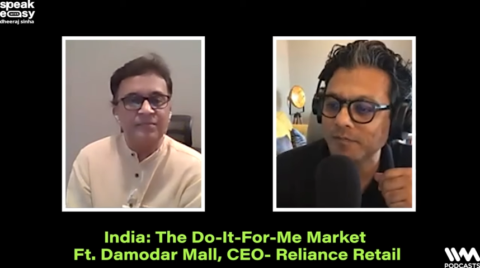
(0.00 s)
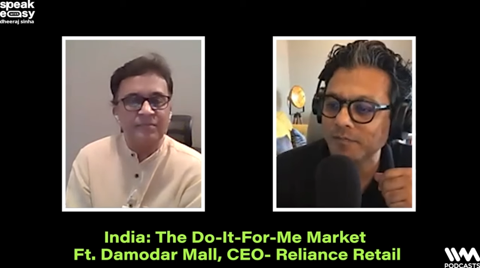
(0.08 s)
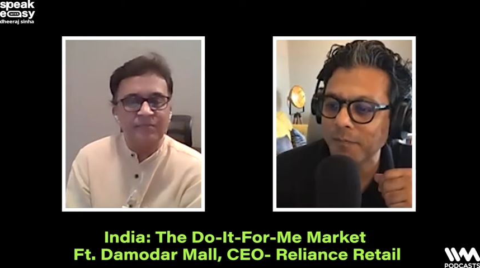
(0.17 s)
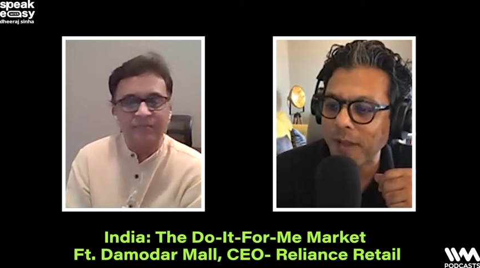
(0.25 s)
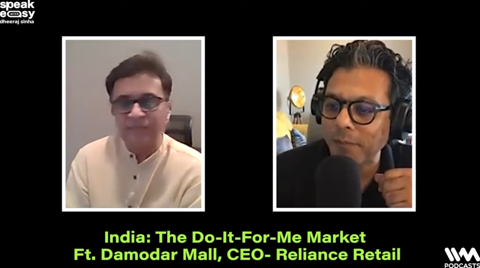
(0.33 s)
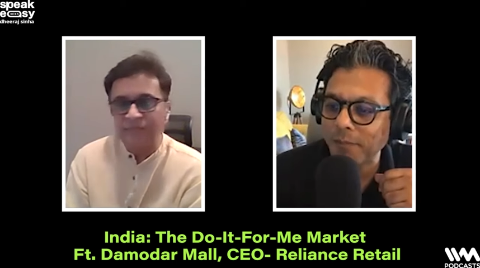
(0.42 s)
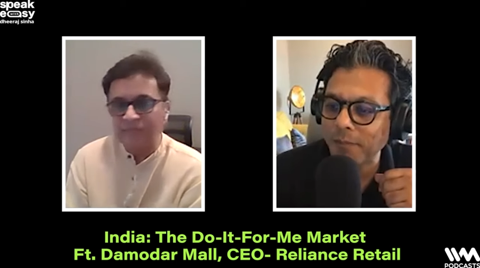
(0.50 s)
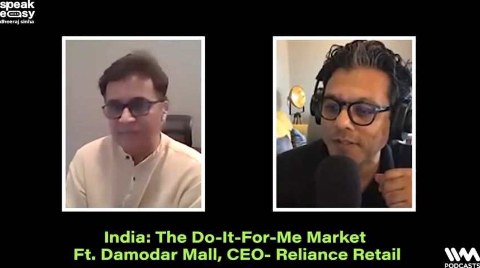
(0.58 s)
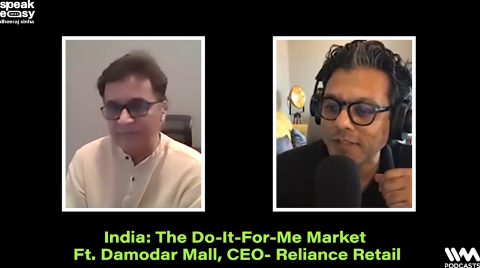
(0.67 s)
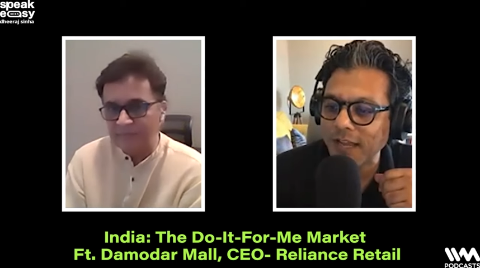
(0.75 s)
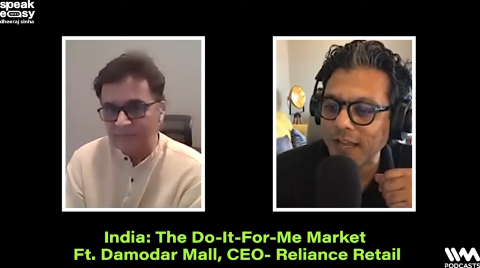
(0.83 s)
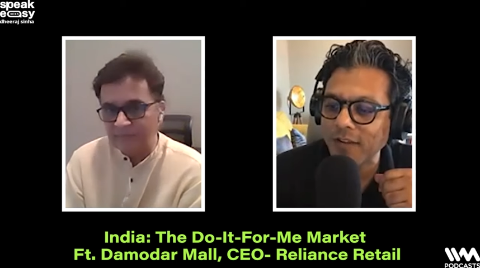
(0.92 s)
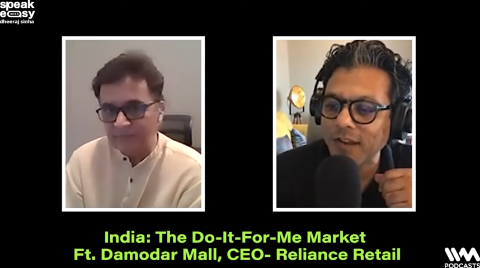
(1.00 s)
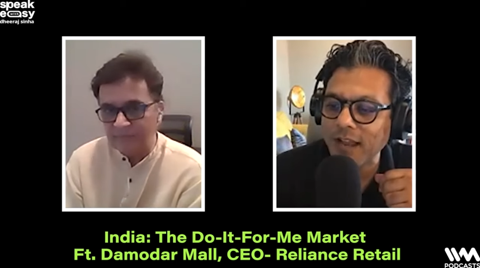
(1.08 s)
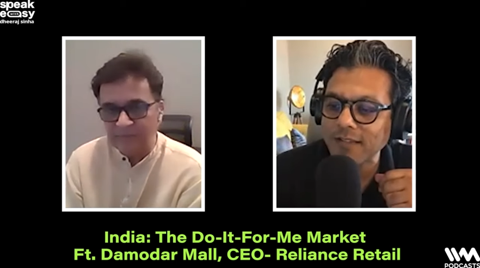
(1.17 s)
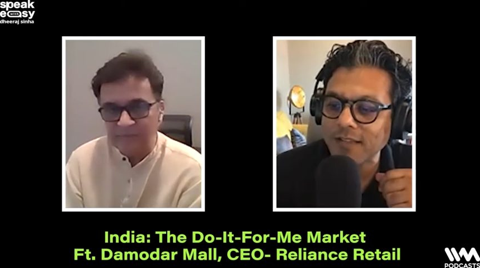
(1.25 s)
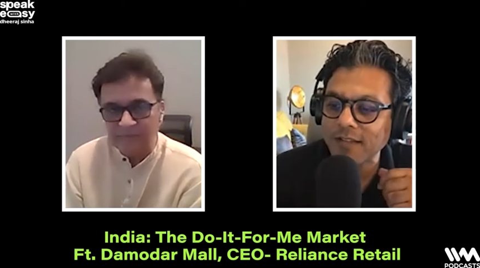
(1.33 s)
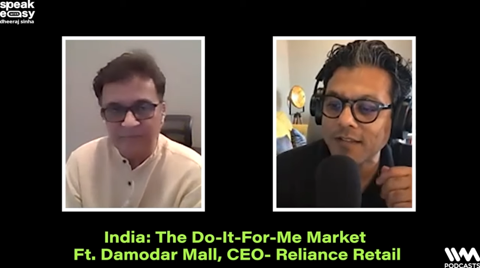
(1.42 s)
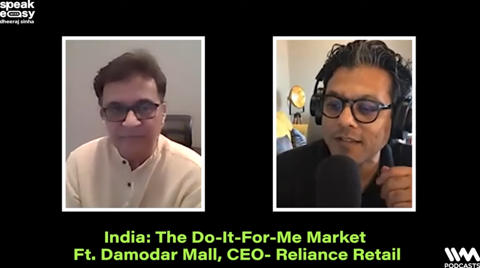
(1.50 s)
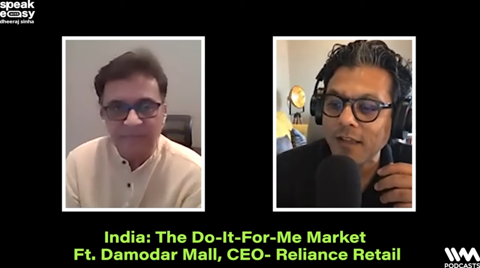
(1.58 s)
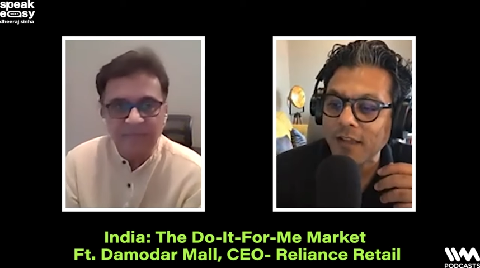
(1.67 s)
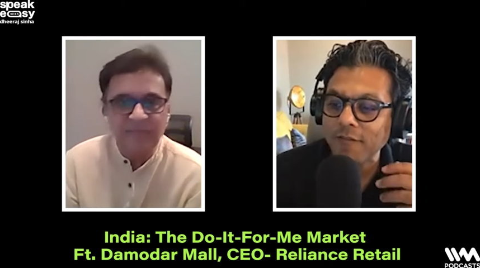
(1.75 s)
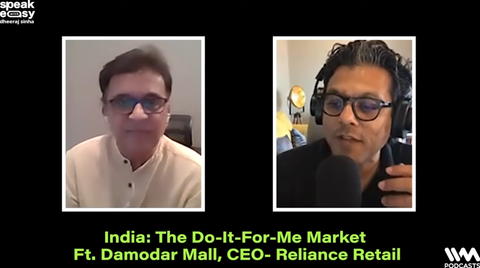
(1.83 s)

Speaker 1: Pampers. And we realized that we